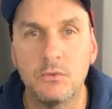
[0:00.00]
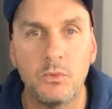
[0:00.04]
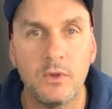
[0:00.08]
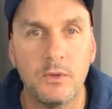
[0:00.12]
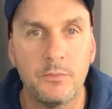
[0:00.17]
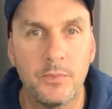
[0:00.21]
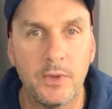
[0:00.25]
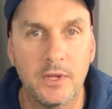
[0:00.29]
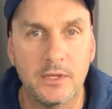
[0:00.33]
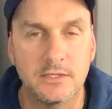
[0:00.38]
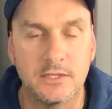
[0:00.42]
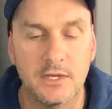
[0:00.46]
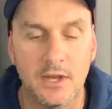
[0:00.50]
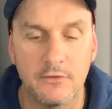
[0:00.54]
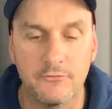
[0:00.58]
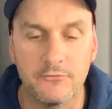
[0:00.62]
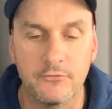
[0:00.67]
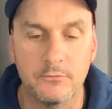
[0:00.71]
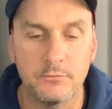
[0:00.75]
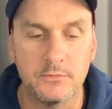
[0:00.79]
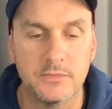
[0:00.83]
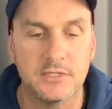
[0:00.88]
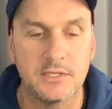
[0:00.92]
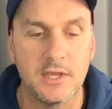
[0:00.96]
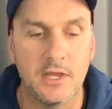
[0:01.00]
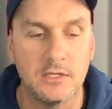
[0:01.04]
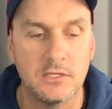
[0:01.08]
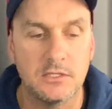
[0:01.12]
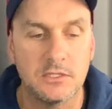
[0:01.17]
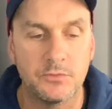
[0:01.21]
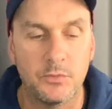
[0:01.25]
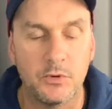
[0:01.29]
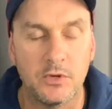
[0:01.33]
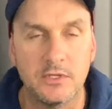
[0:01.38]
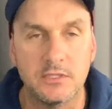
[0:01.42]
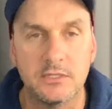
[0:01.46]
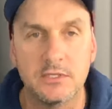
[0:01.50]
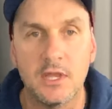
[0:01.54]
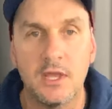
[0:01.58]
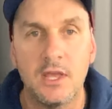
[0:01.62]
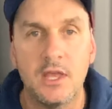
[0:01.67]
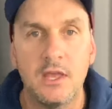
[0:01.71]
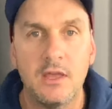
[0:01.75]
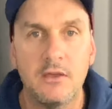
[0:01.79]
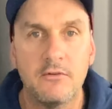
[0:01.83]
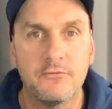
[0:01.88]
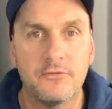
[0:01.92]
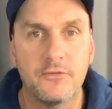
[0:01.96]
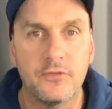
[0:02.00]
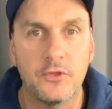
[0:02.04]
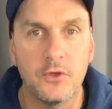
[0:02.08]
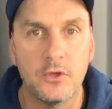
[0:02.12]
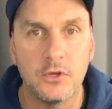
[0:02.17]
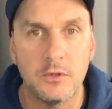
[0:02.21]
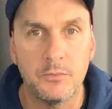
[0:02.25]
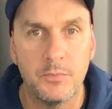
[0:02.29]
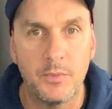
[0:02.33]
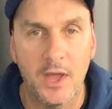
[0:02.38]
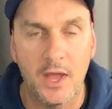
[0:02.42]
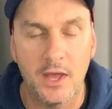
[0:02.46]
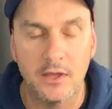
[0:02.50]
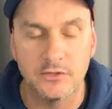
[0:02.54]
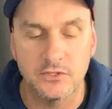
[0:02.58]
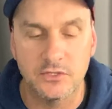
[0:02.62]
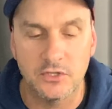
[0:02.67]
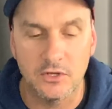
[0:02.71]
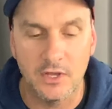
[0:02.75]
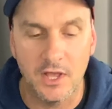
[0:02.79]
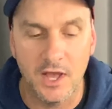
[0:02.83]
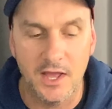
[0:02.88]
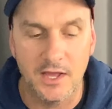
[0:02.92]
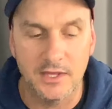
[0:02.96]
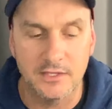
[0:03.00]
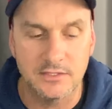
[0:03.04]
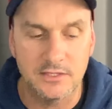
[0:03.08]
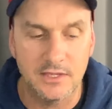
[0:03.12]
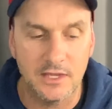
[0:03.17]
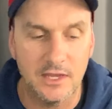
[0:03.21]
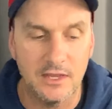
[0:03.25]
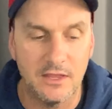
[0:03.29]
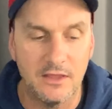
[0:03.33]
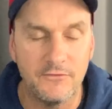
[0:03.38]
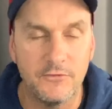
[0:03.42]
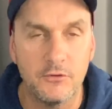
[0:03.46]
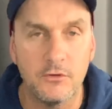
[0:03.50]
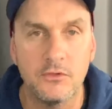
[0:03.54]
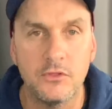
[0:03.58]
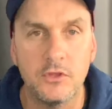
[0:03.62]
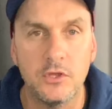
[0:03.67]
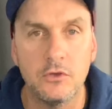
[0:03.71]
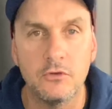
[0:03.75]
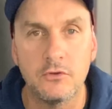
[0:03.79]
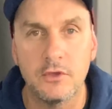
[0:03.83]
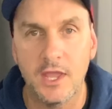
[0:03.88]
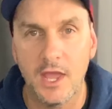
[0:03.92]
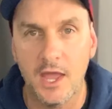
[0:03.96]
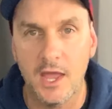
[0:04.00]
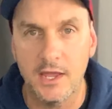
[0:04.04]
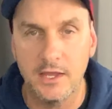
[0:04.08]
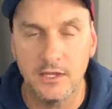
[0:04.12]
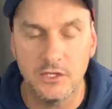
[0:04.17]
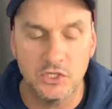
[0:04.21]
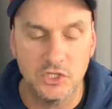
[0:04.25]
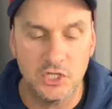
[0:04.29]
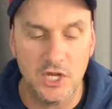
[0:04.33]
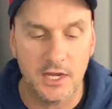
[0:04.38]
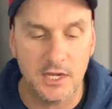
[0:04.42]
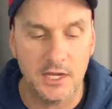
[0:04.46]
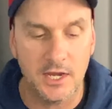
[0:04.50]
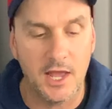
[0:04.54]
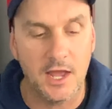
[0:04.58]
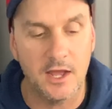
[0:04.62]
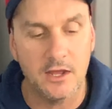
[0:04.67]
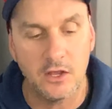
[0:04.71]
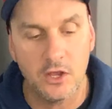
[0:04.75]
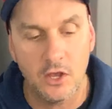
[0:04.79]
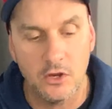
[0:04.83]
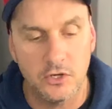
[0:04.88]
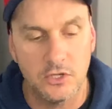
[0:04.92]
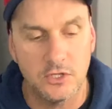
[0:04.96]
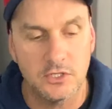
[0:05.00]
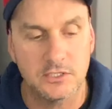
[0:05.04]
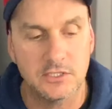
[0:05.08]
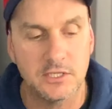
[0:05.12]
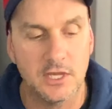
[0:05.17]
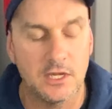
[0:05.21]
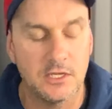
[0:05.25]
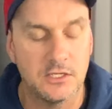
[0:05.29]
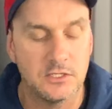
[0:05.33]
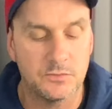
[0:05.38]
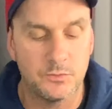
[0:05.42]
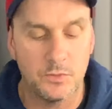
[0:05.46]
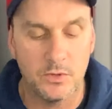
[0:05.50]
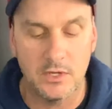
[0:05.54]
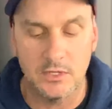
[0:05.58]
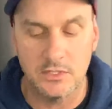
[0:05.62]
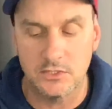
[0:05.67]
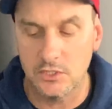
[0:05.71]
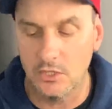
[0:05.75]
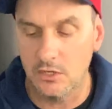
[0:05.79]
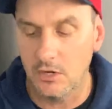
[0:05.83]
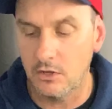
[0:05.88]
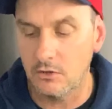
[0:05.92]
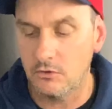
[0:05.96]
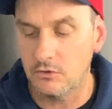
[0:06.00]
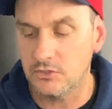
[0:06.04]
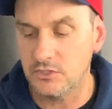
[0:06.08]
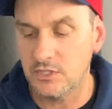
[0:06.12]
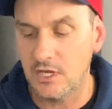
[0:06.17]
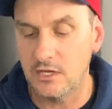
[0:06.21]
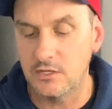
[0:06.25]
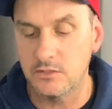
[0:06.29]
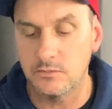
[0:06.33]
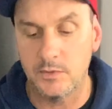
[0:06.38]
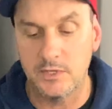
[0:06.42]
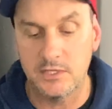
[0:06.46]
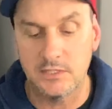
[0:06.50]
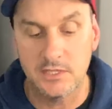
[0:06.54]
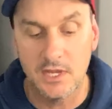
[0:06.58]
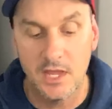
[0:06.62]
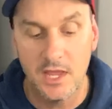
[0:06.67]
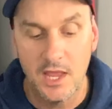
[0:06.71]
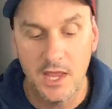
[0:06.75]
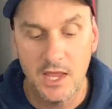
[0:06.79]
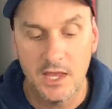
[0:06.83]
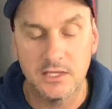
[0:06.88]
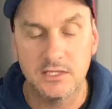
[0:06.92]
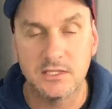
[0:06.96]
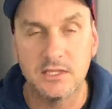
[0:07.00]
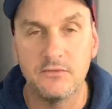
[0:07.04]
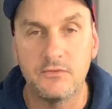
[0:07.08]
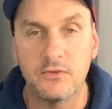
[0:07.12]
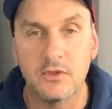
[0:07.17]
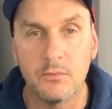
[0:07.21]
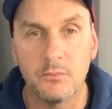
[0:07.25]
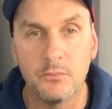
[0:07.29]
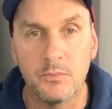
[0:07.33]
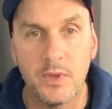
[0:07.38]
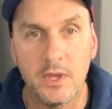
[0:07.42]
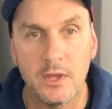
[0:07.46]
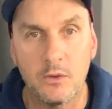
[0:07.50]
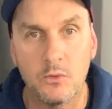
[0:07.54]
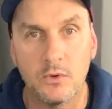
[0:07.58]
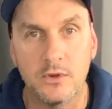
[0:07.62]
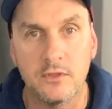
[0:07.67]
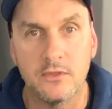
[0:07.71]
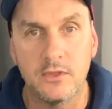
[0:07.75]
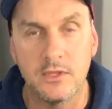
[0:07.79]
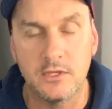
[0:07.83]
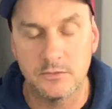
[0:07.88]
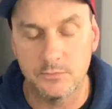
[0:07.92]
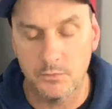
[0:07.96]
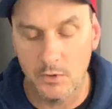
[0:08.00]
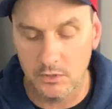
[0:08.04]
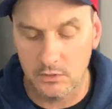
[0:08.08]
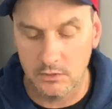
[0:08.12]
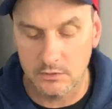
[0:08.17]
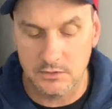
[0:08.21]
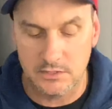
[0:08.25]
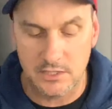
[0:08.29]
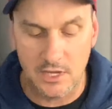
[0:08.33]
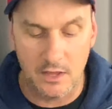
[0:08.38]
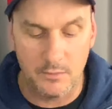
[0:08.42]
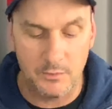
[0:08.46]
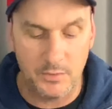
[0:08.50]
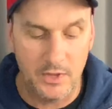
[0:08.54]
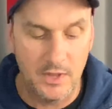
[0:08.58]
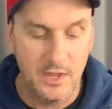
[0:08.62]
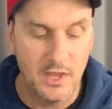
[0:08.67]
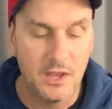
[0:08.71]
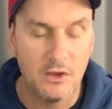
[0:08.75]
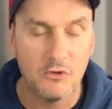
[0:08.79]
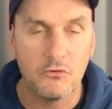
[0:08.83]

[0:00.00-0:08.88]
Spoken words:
We picked it up from Sainsbury's for £30. So guys, if you're in the UK, check it out. Go to your Sainsbury's, your local Sainsbury's, and see if you can pick one of these models up.